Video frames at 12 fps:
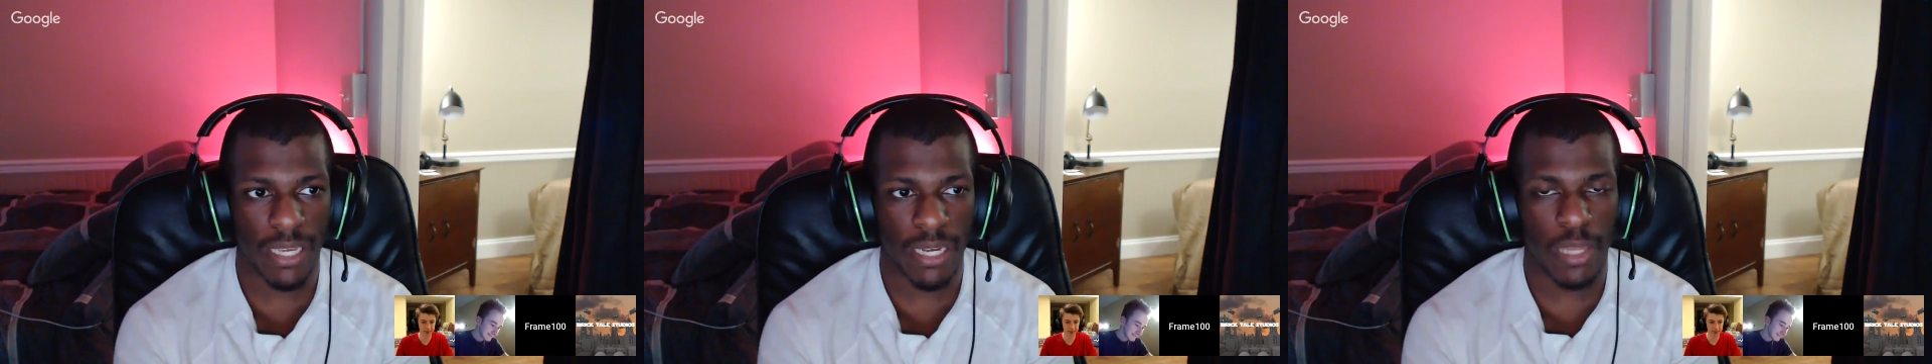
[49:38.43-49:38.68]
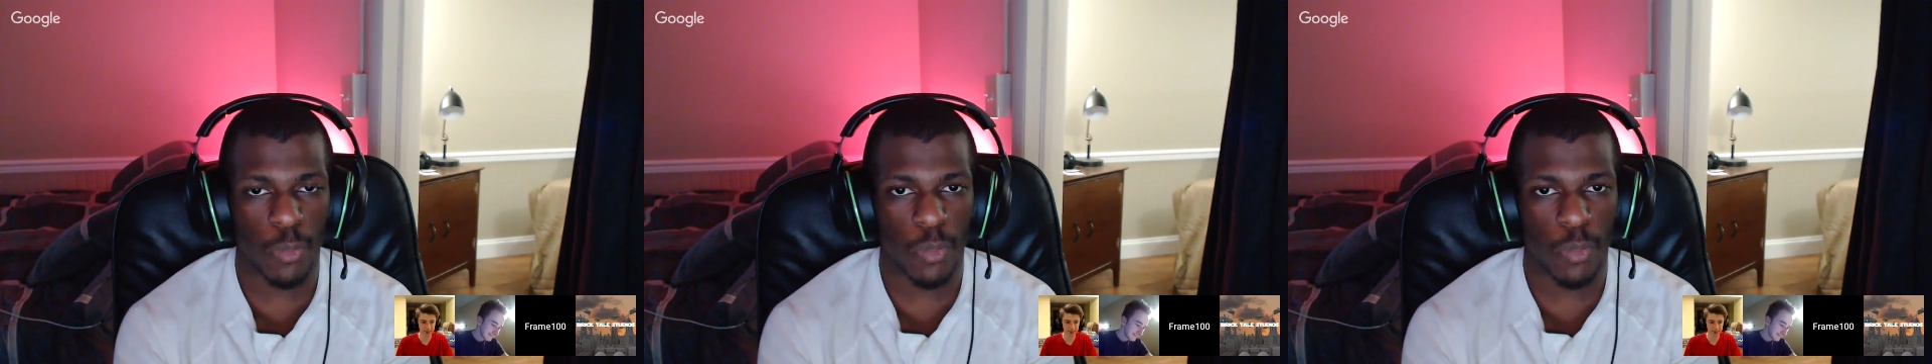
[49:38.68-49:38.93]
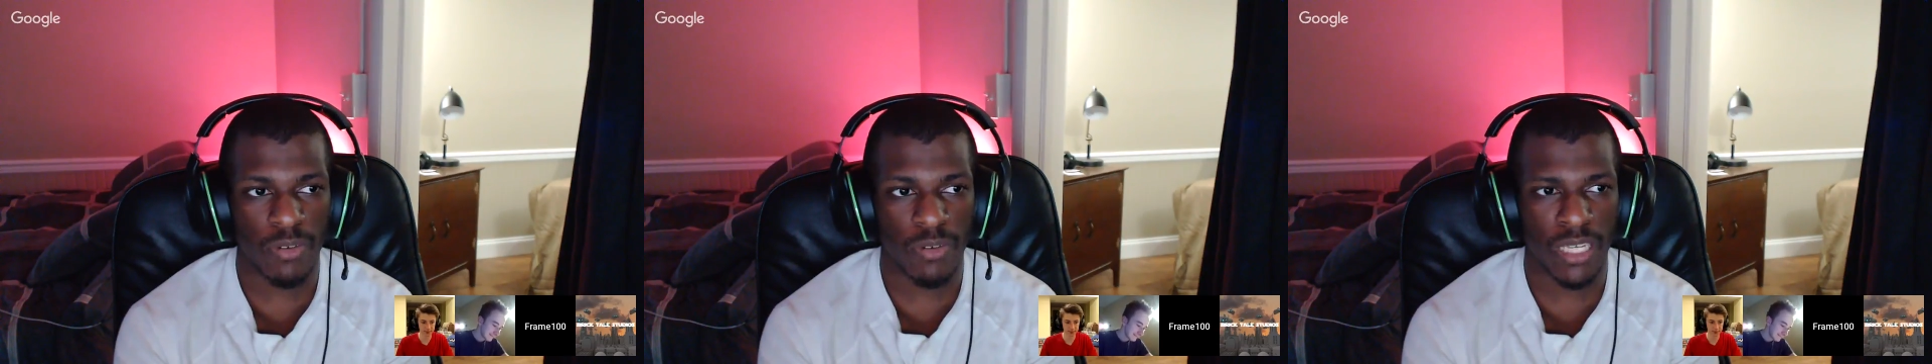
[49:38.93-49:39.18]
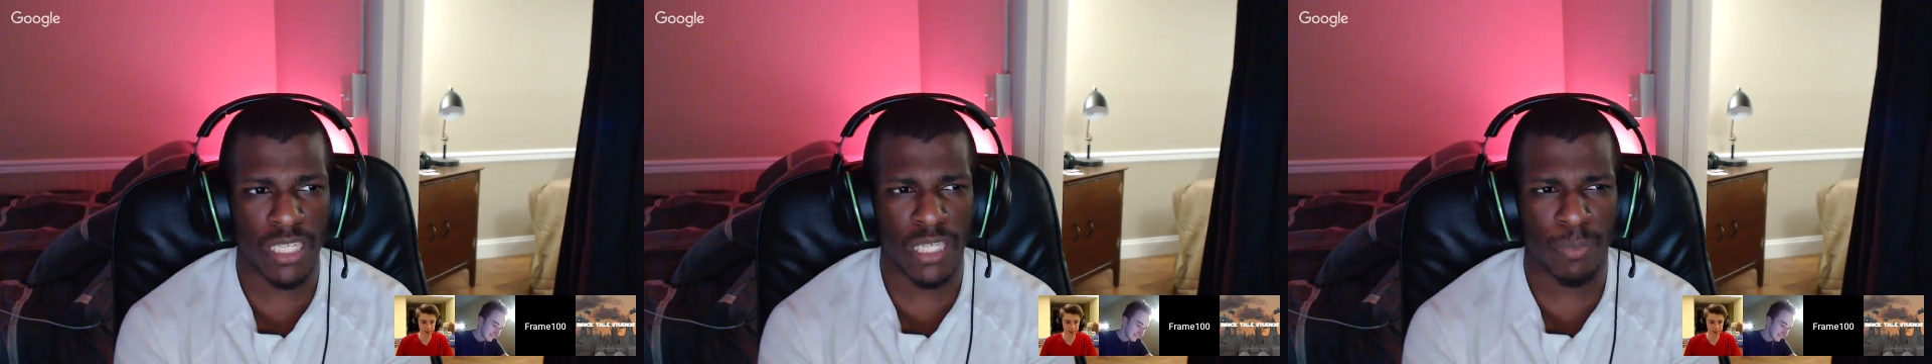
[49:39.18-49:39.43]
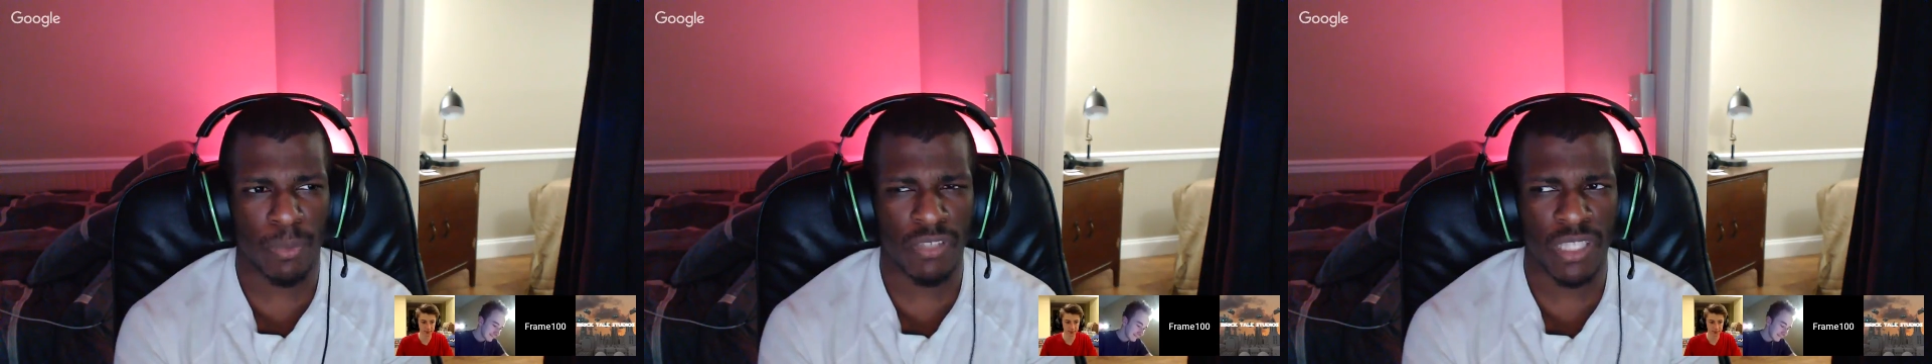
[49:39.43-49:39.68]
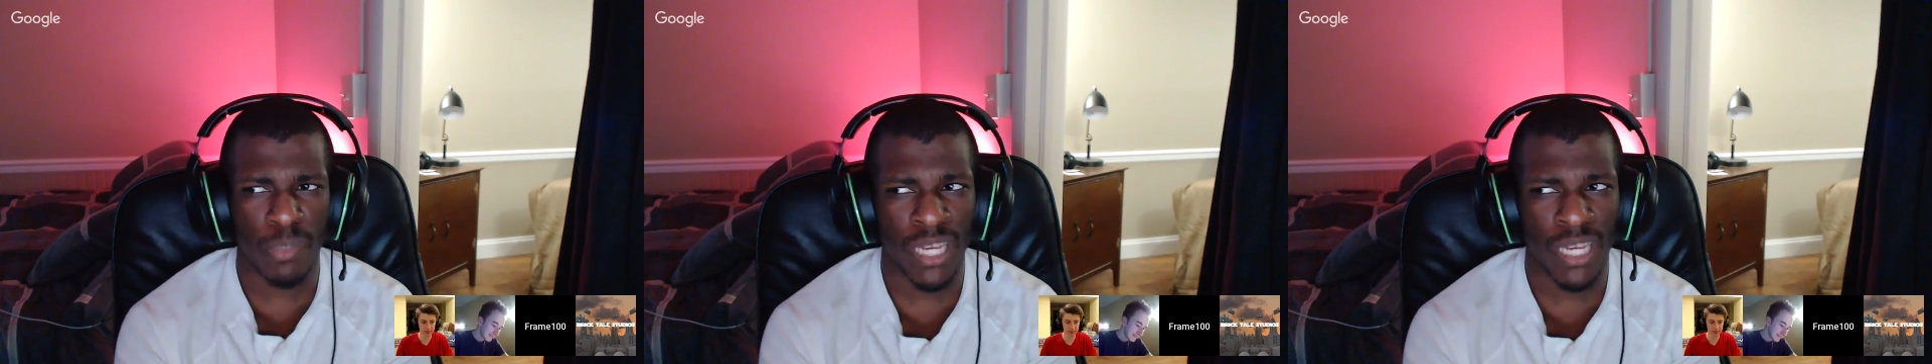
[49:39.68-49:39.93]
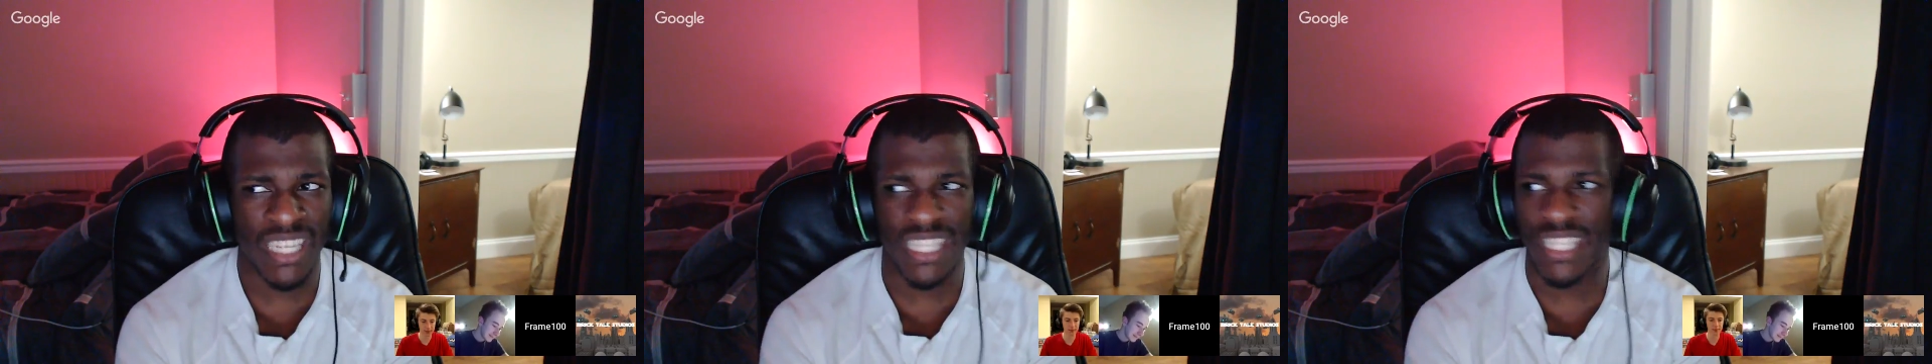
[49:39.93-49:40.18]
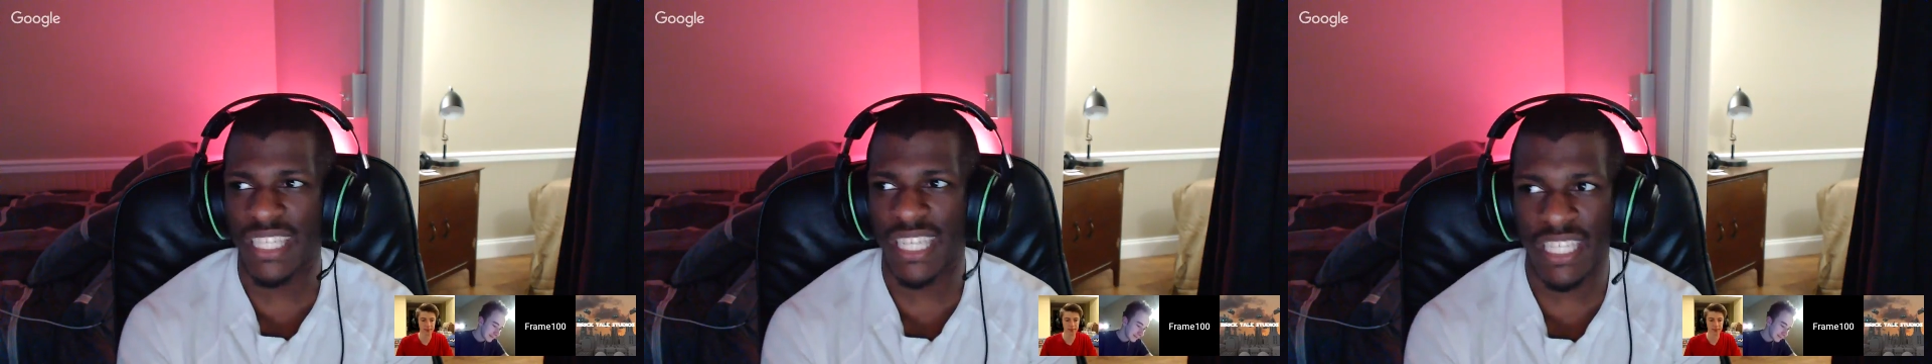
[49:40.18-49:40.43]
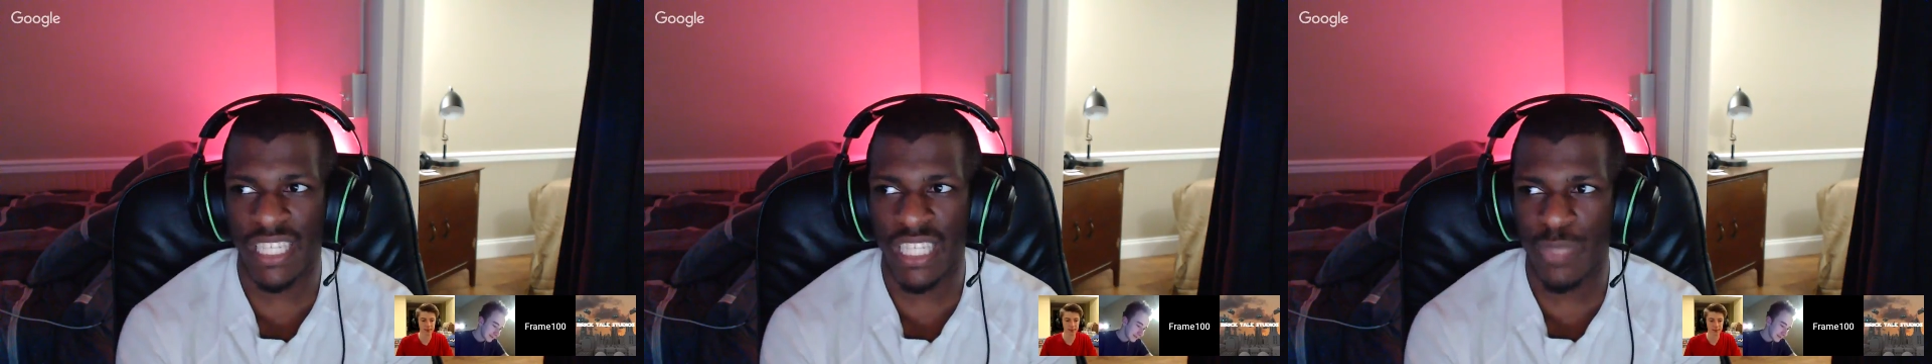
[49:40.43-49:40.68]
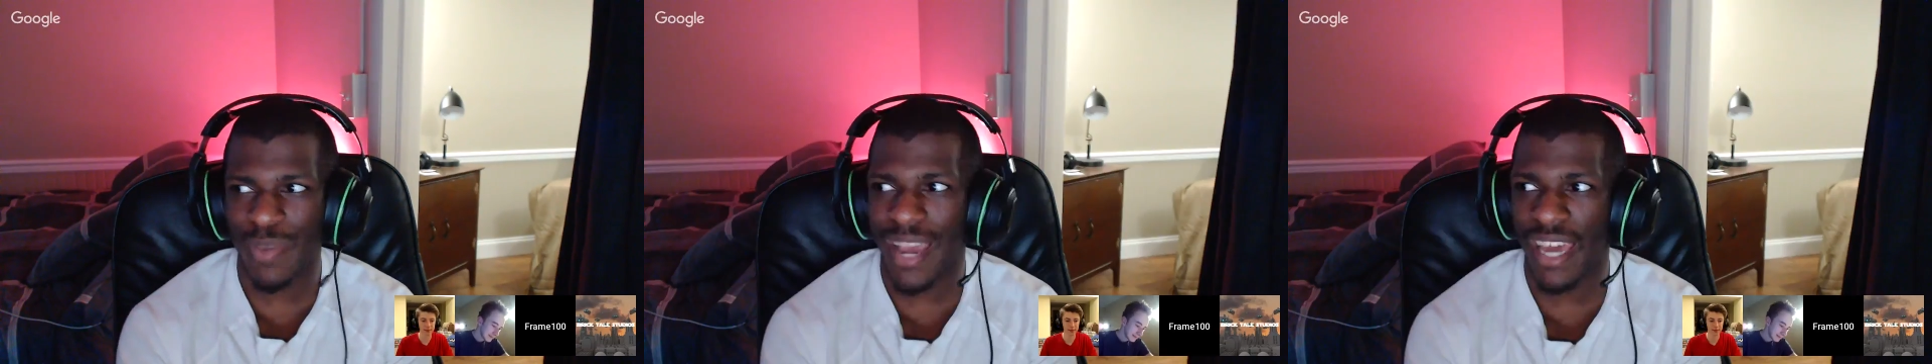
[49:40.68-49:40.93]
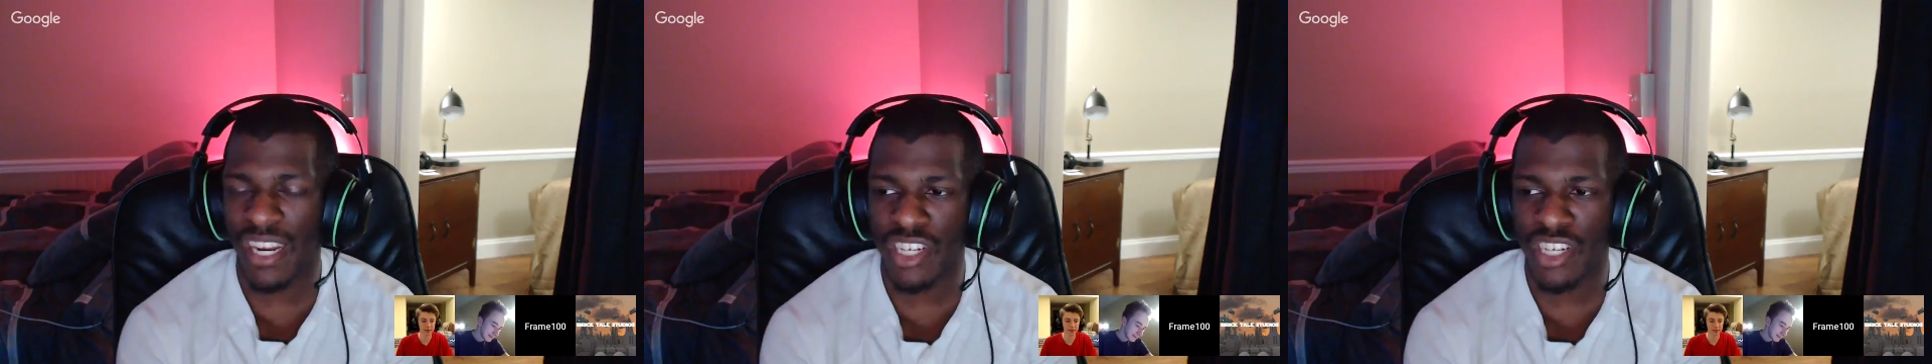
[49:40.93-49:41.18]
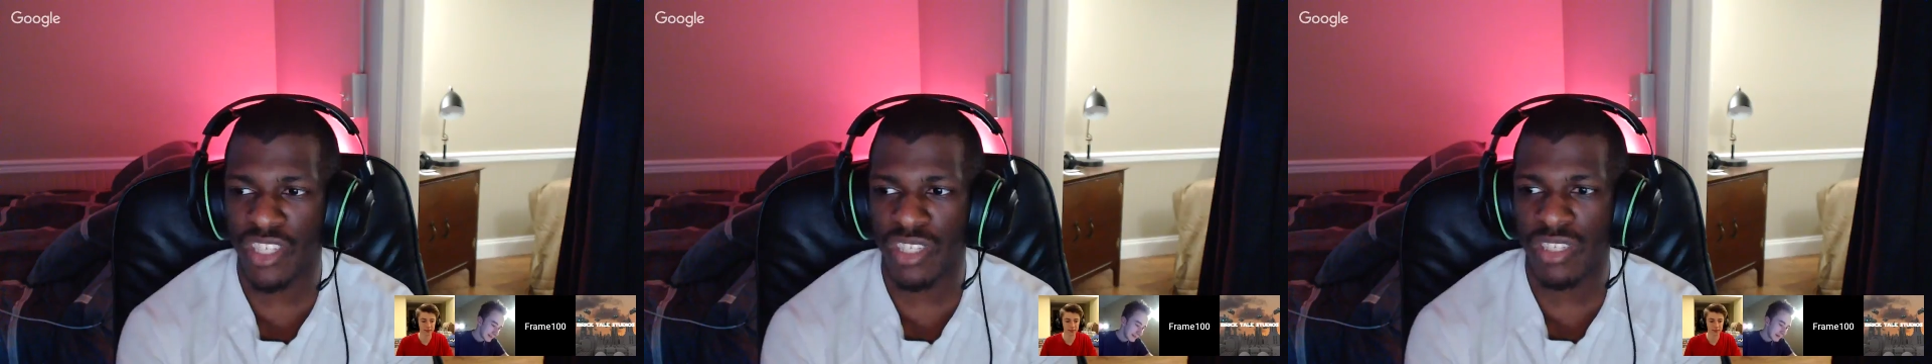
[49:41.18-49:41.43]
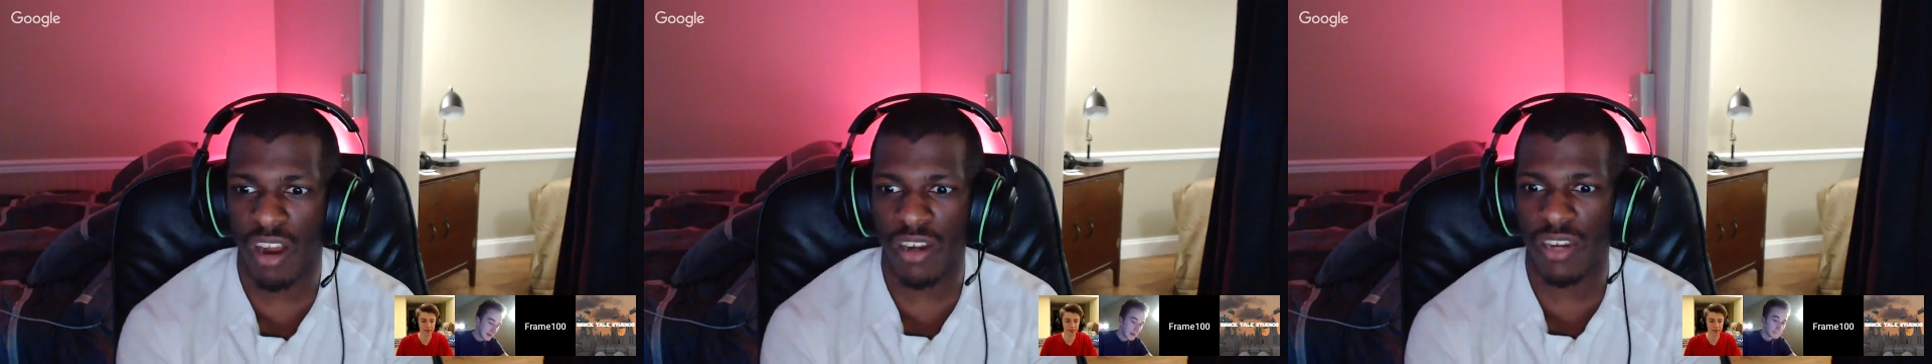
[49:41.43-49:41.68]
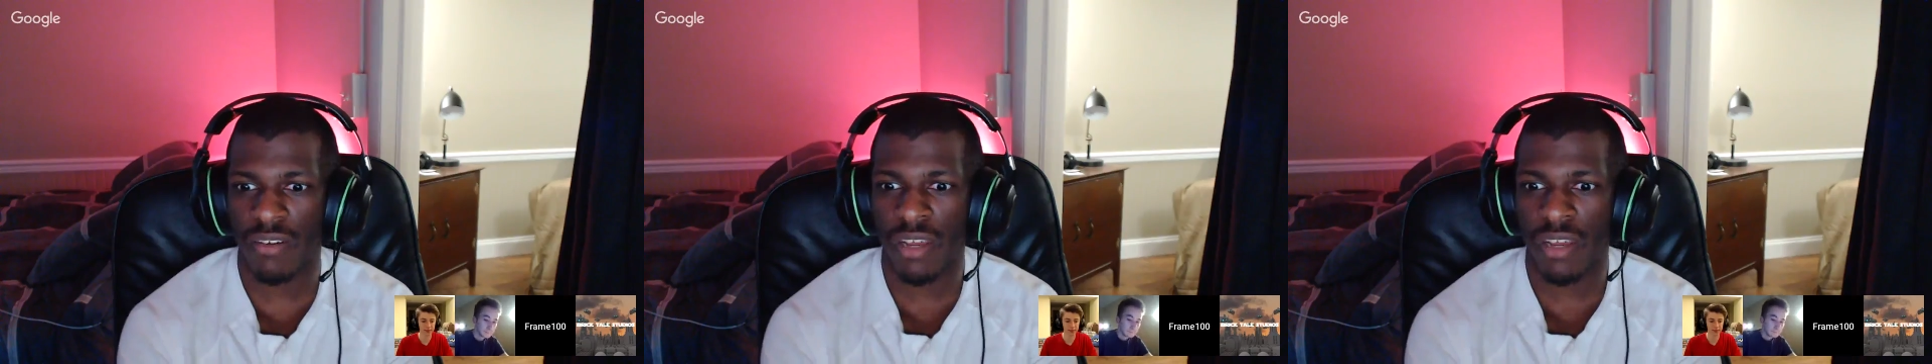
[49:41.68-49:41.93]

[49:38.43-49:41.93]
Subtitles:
and there wasn't really supposed to be any seasons. We kind of just started